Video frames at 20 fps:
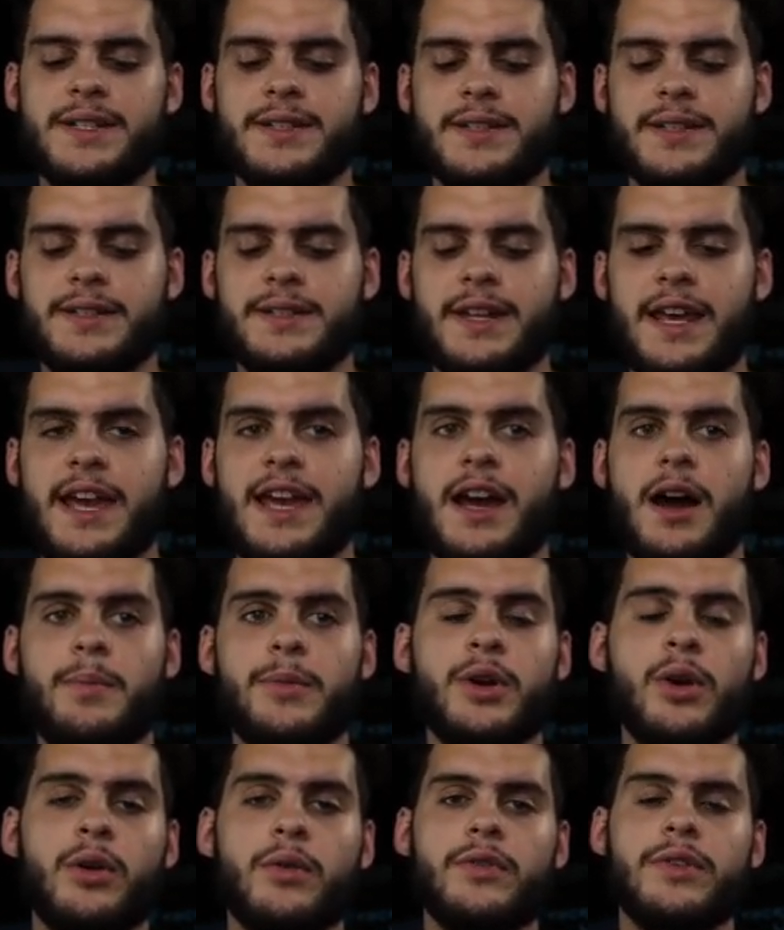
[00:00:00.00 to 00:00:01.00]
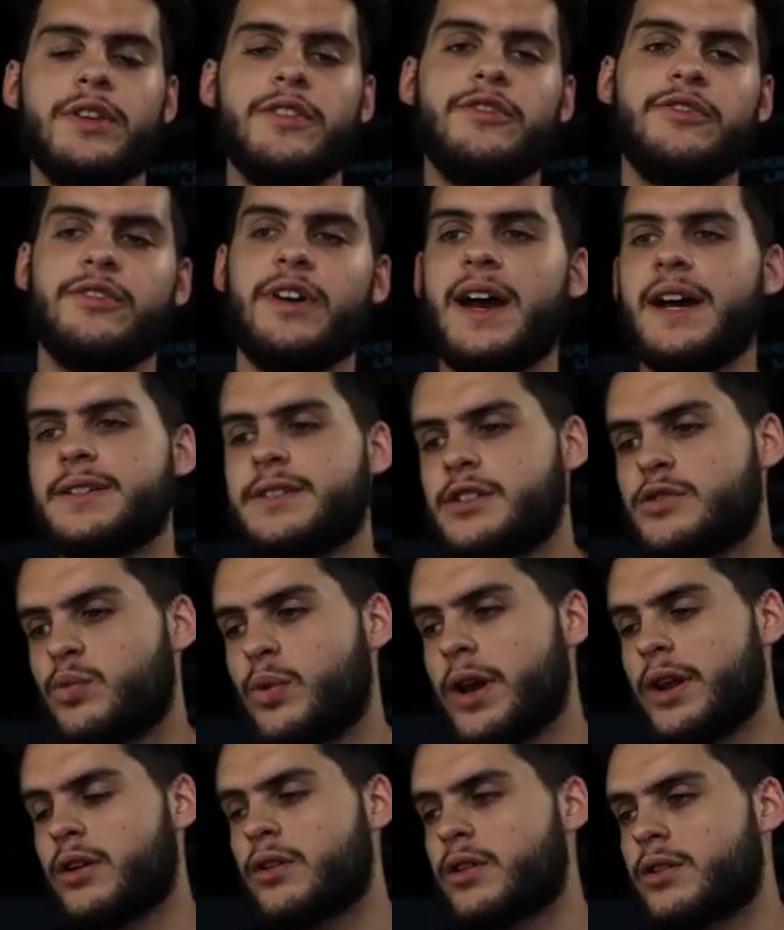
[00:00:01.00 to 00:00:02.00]
and today I'm going to go over the fastest
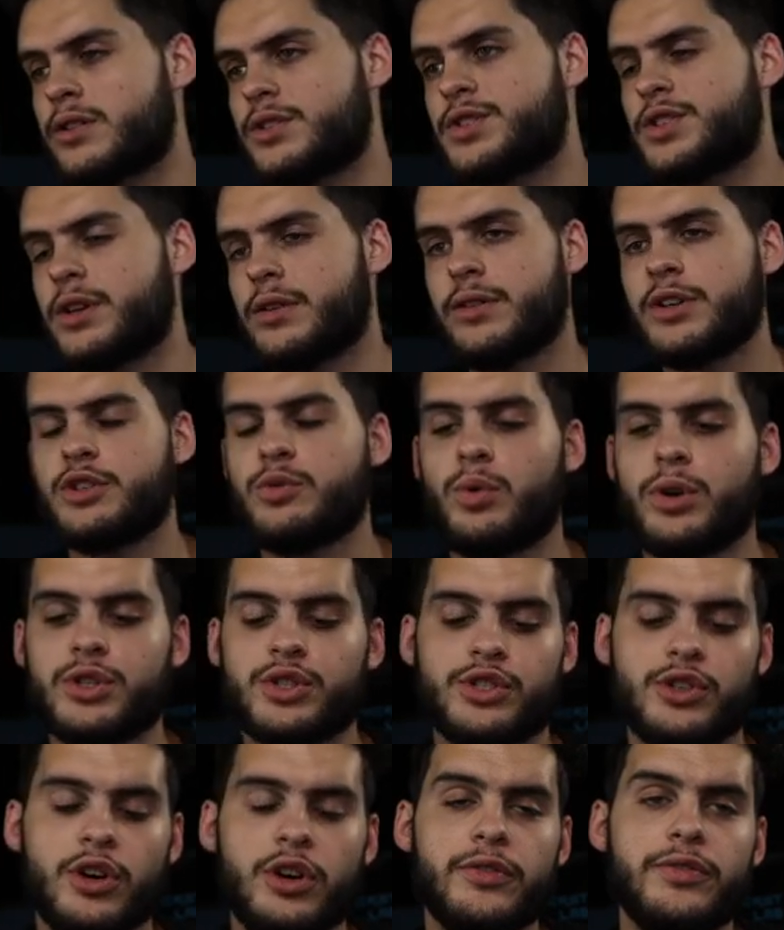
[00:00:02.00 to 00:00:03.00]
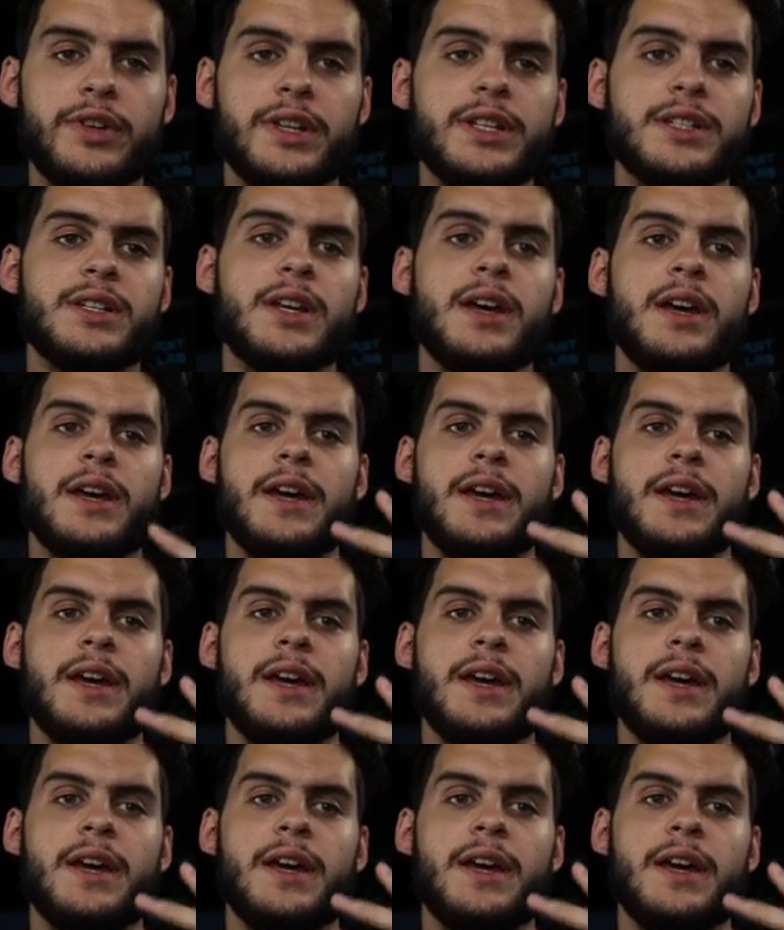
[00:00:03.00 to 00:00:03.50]
way to earn Series one trophies.